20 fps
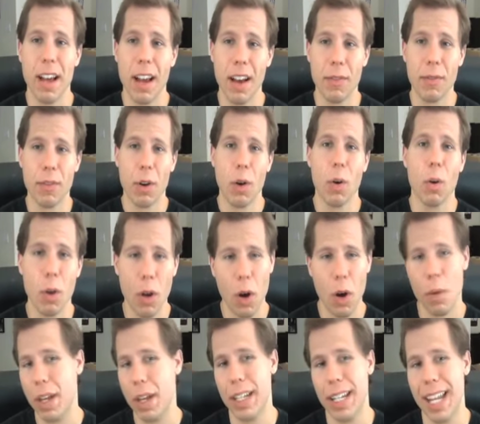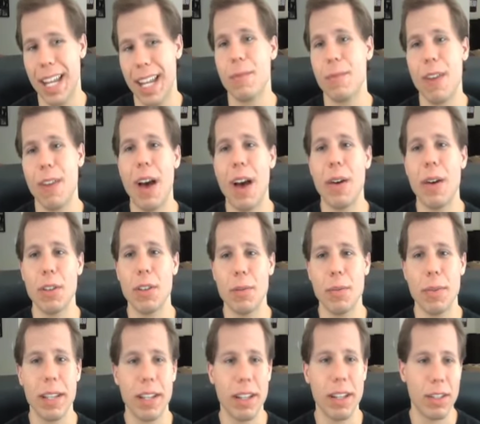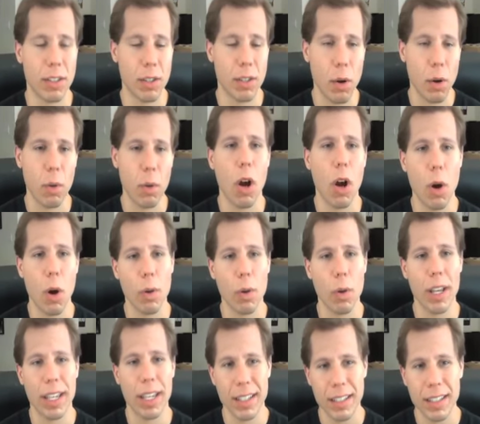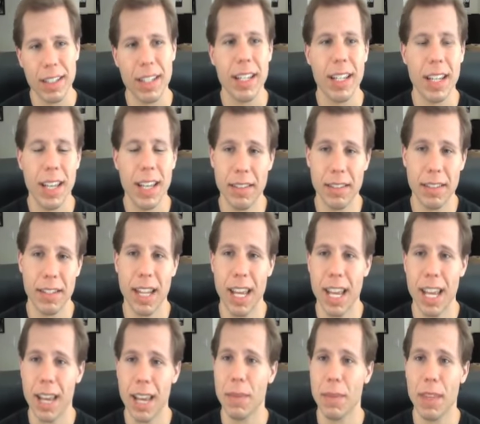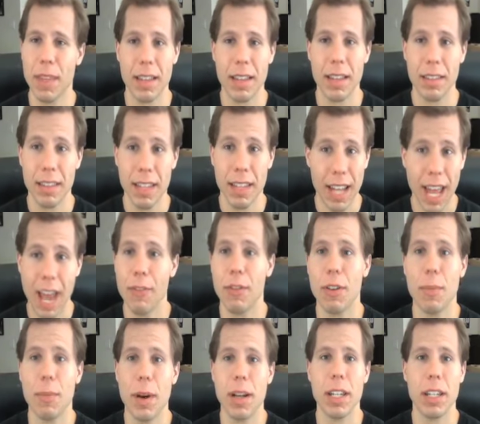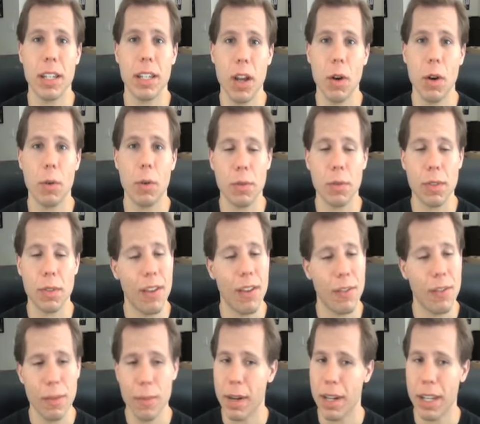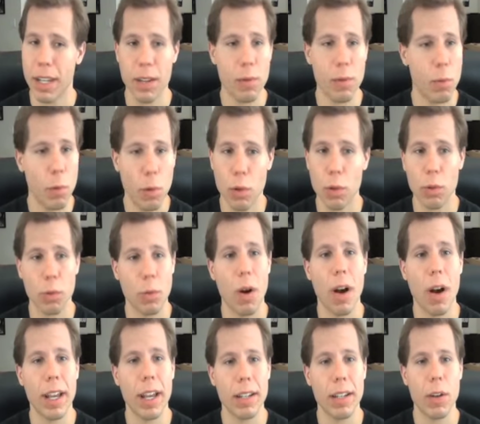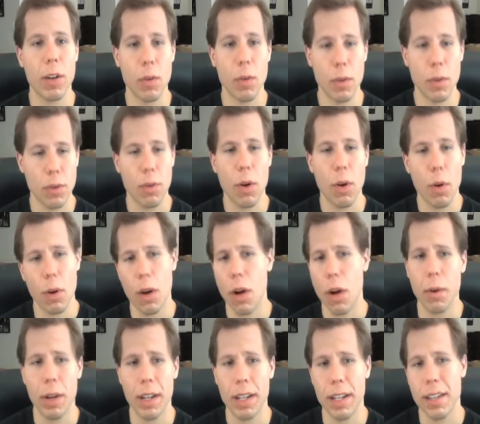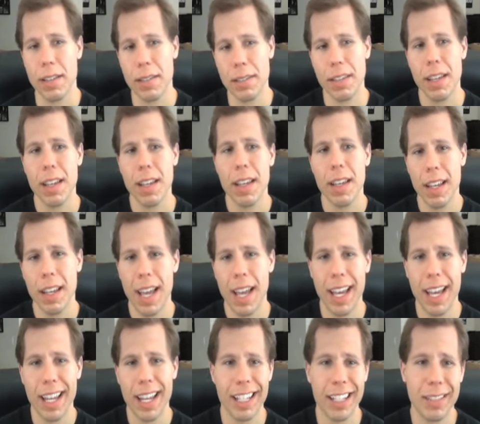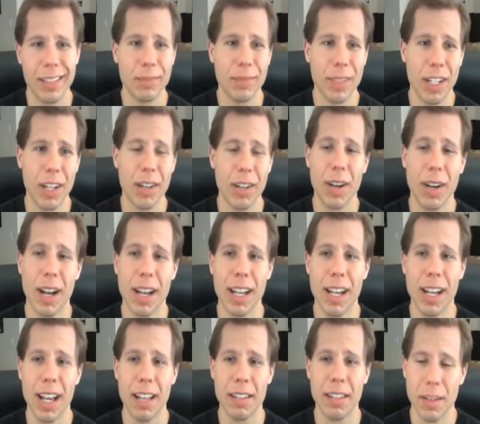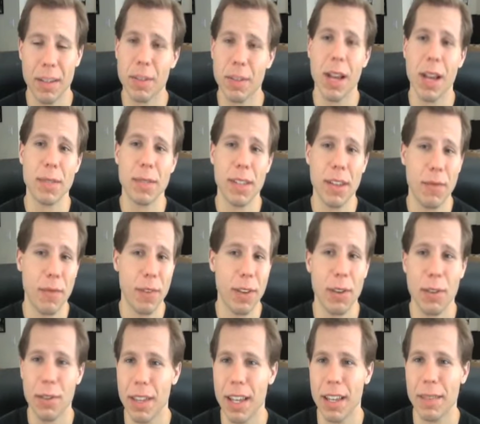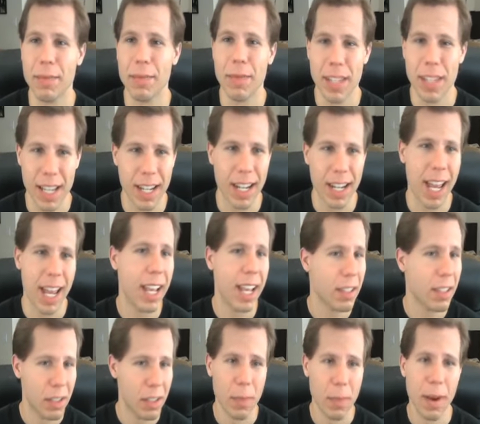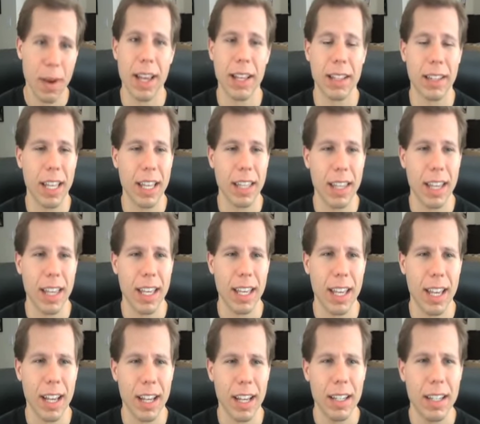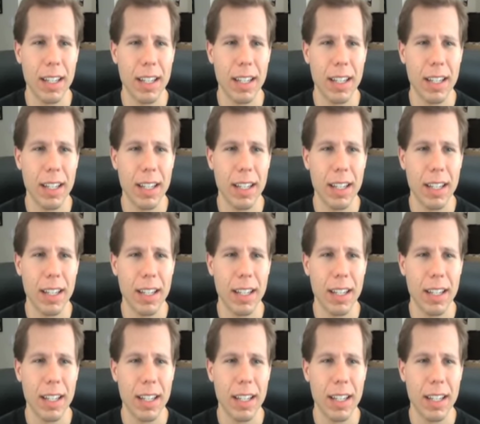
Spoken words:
of the Hulk Hogan name value, because Hulk Hogan is a name that everybody knows. Everybody worldwide knows who Hulk Hogan is. And, you know, I sometimes I feel that TNA and Spike, they